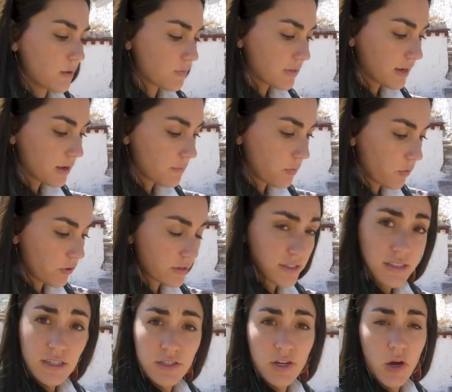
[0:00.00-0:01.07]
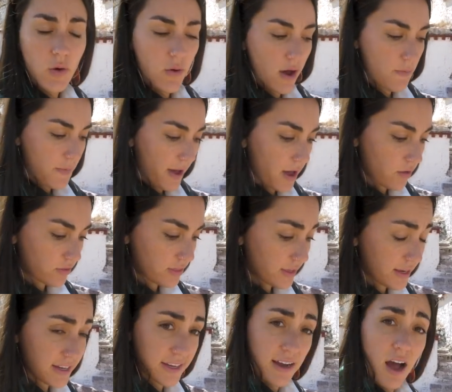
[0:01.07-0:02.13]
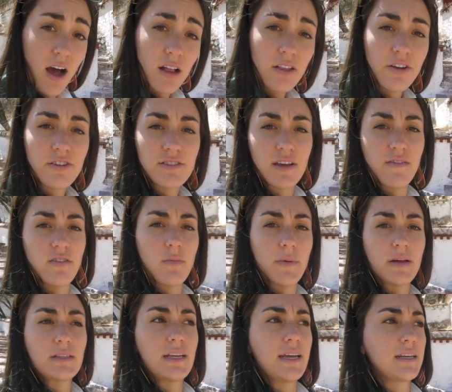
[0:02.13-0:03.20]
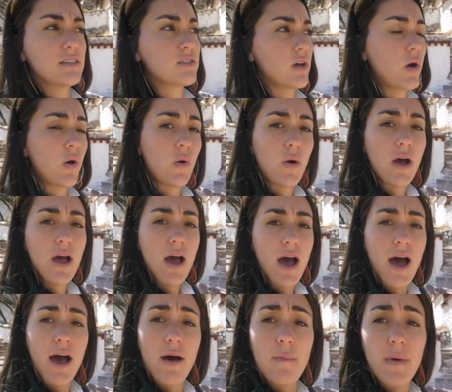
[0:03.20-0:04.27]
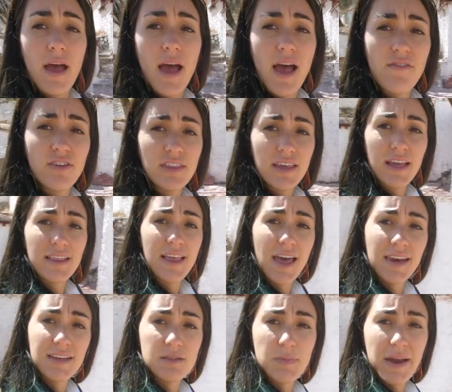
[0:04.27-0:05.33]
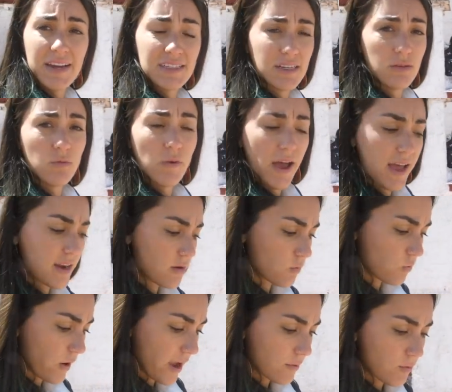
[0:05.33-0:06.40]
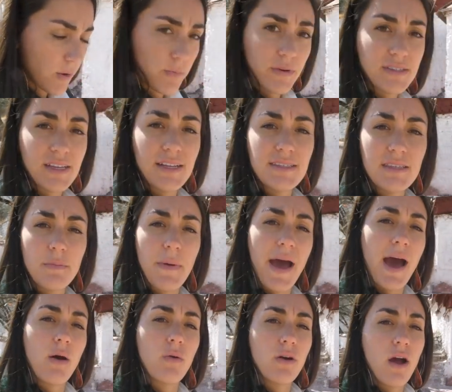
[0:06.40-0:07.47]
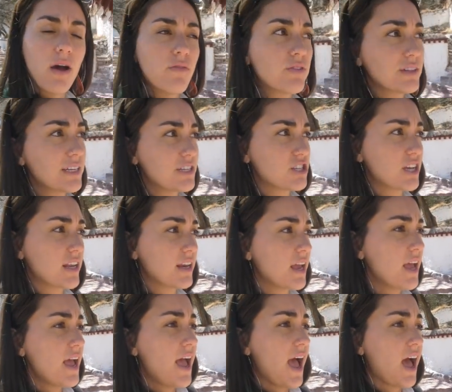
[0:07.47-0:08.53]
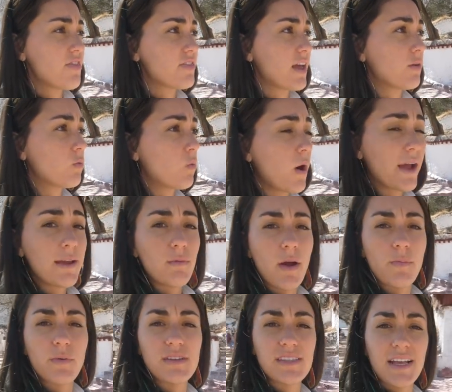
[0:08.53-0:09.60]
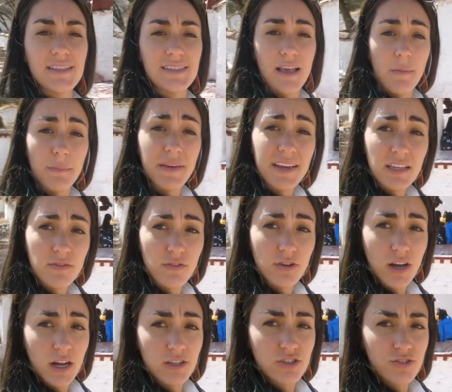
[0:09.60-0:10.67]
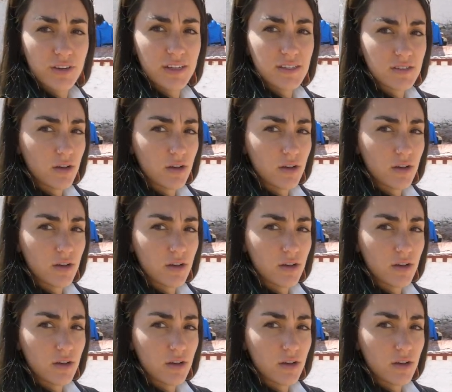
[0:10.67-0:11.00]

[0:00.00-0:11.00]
Something important to know about the colors of the building, so um, everything that is painted red, red represents the power of religion, and then white represents a peaceful country.